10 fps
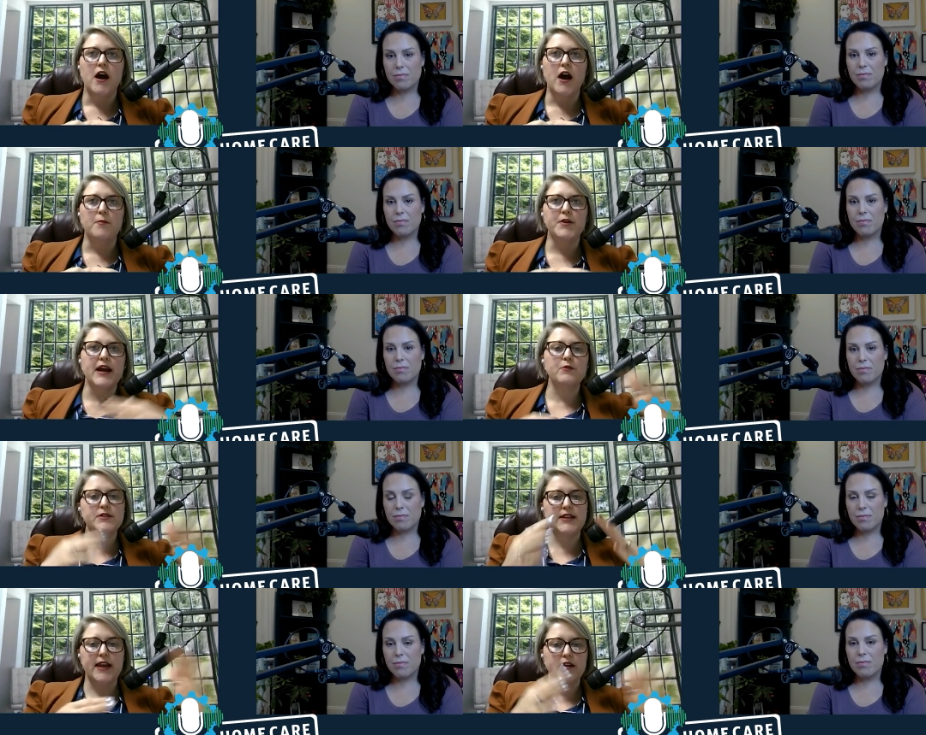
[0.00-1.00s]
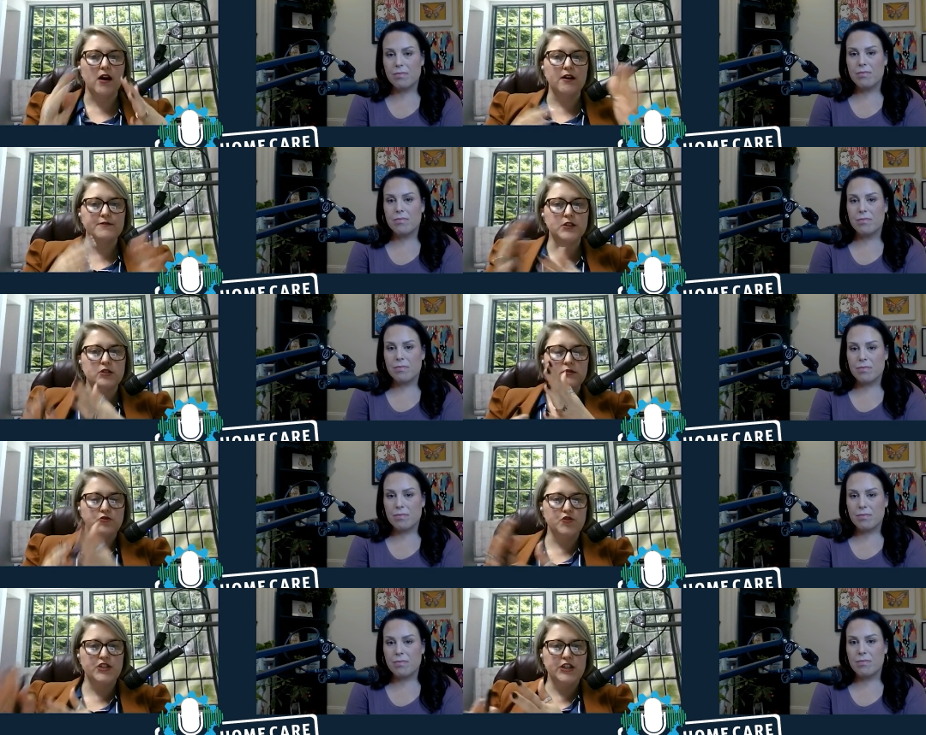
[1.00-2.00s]
Speaker 1: Um, but I would take off
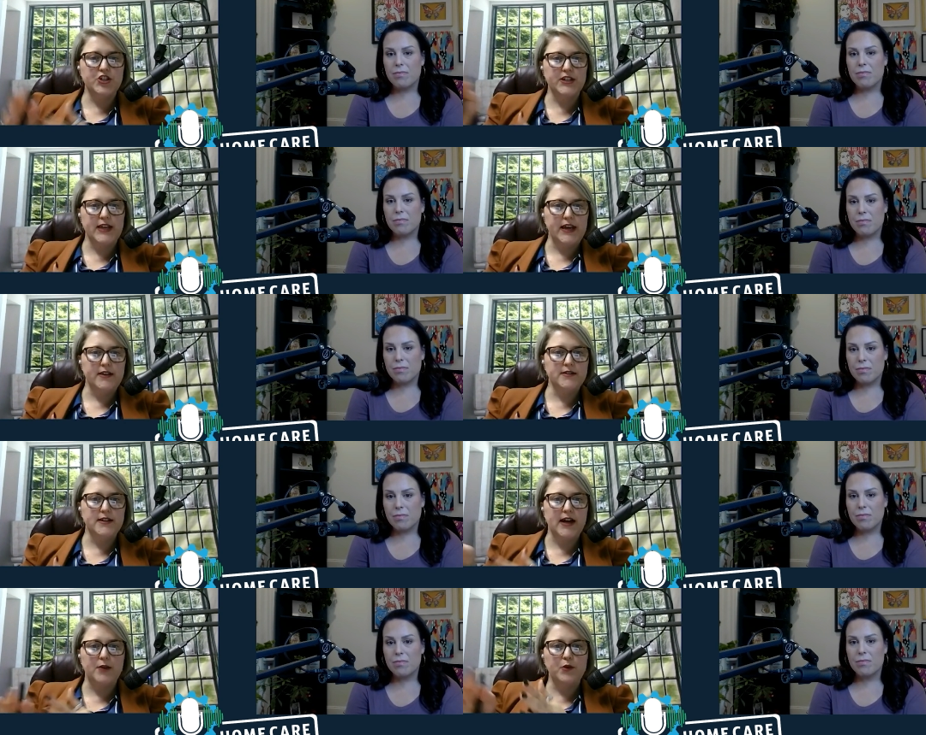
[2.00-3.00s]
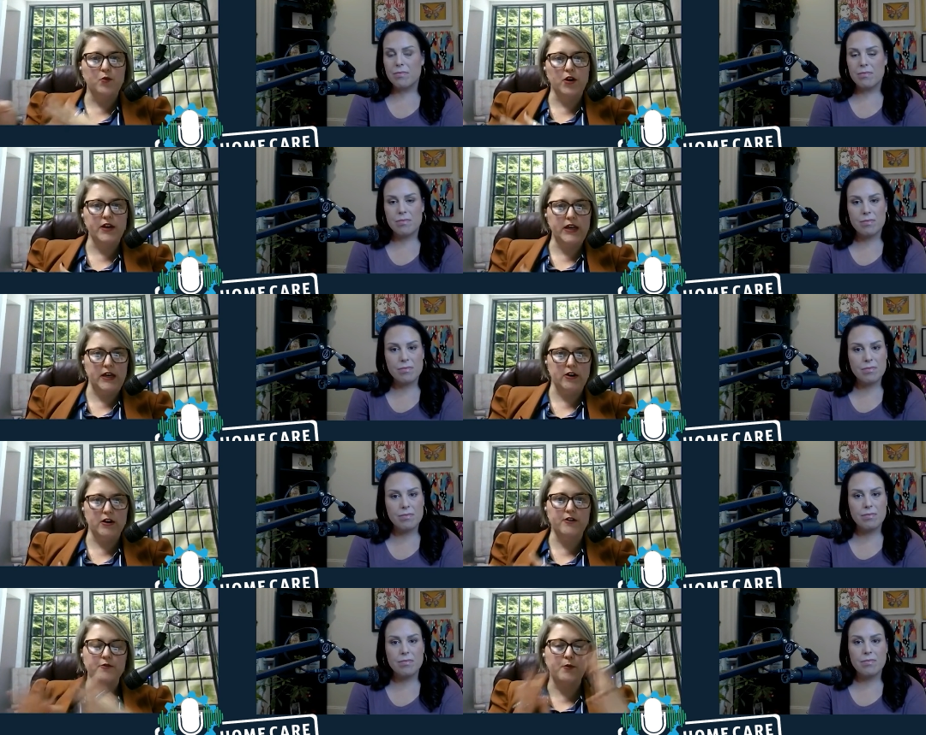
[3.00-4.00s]
strategic days and I would work
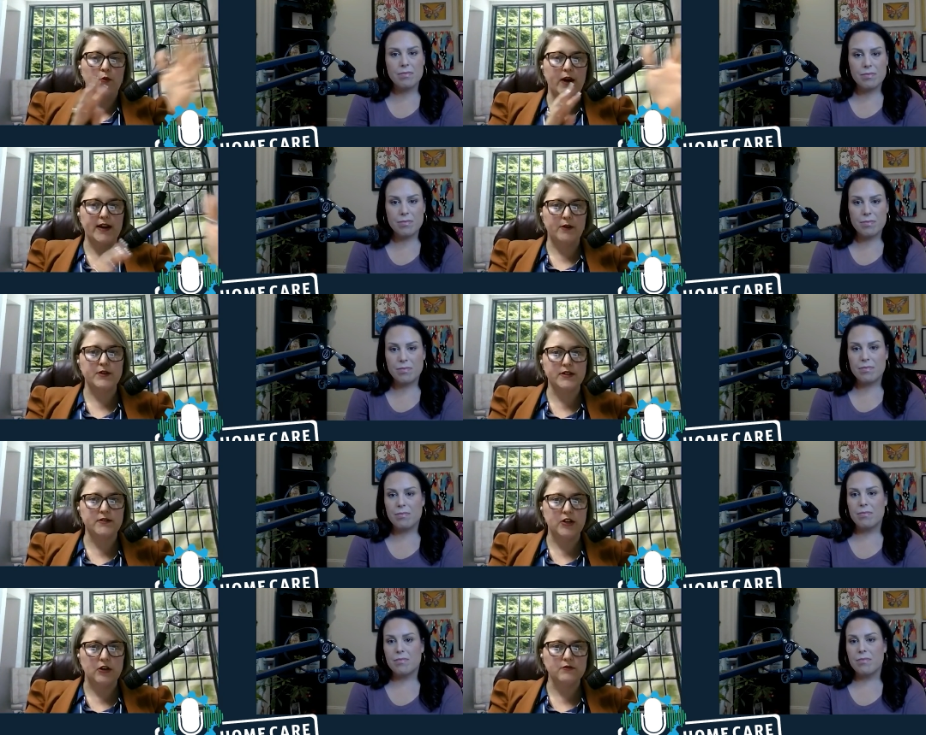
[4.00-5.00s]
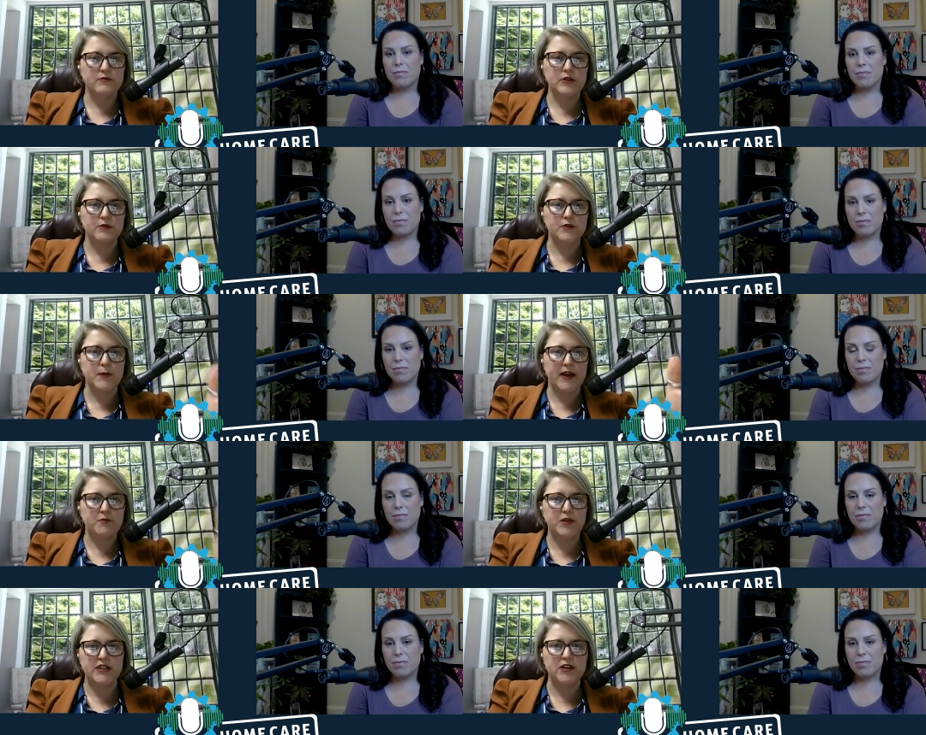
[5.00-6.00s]
here when I would, you know, use my
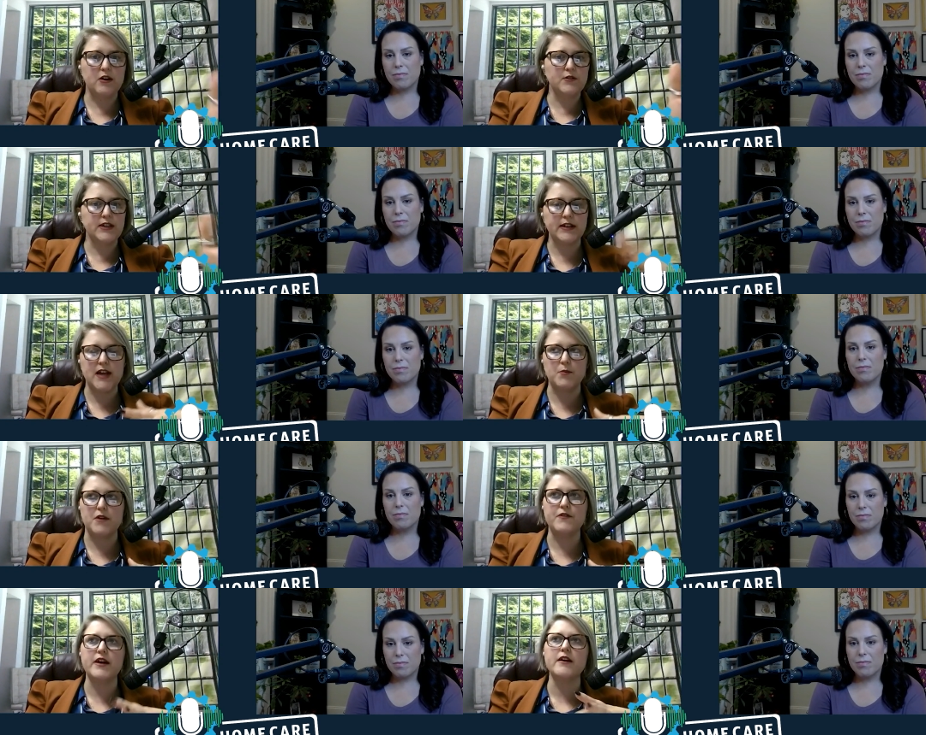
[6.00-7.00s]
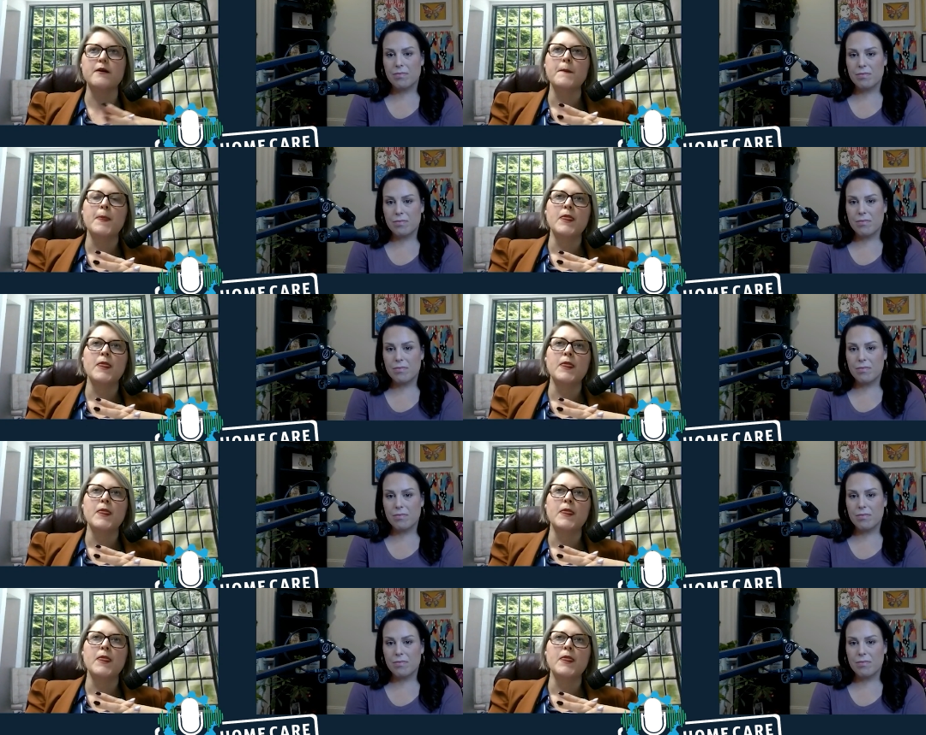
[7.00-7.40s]
PTO and take time off there.